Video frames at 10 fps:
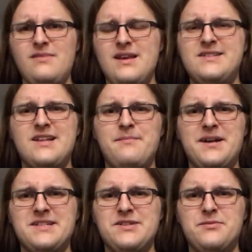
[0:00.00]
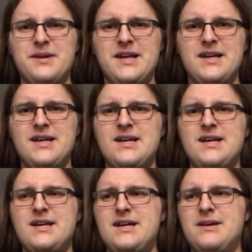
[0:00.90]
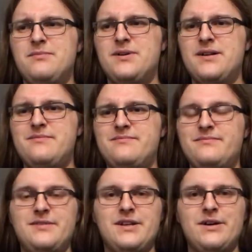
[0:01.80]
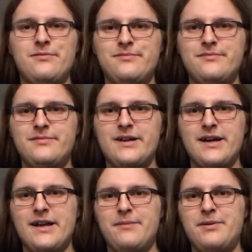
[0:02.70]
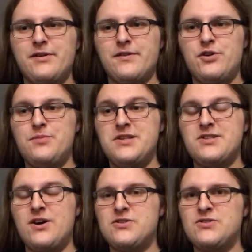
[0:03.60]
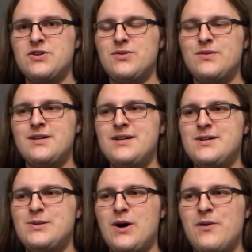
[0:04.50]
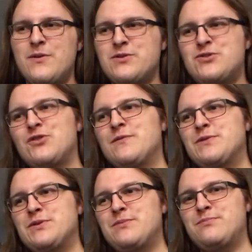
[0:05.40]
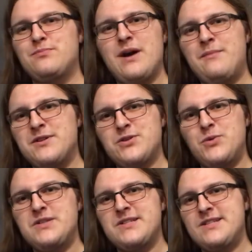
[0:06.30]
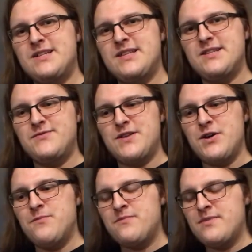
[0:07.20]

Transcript: It's not that big a deal to me, but you know, they gotta appeal to the newbies. Also, on their servers, I'm gonna squeeze this into this video.